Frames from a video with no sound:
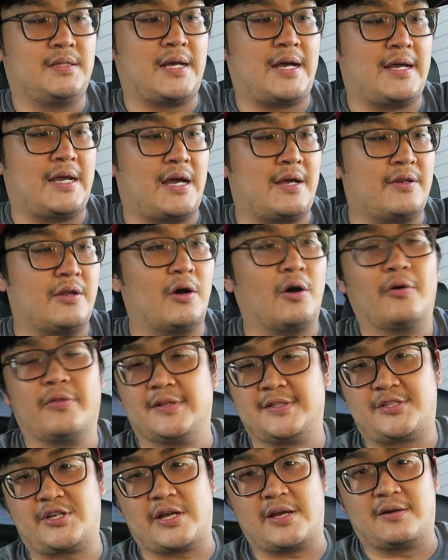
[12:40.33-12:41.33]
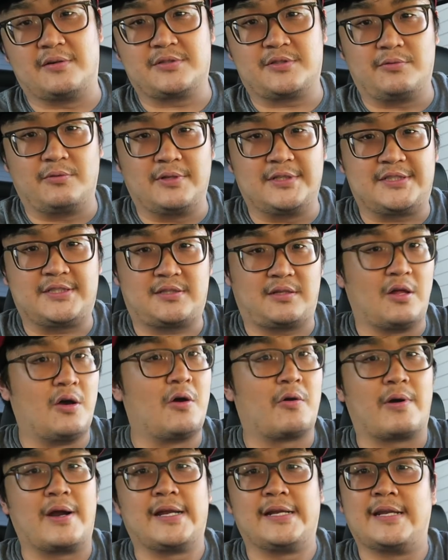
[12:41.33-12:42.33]
I know the channel is really
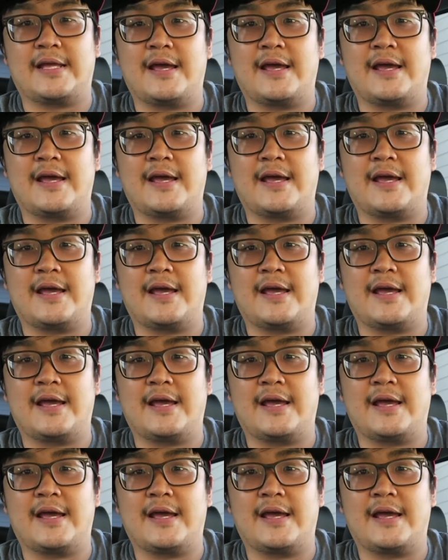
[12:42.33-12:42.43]
slow right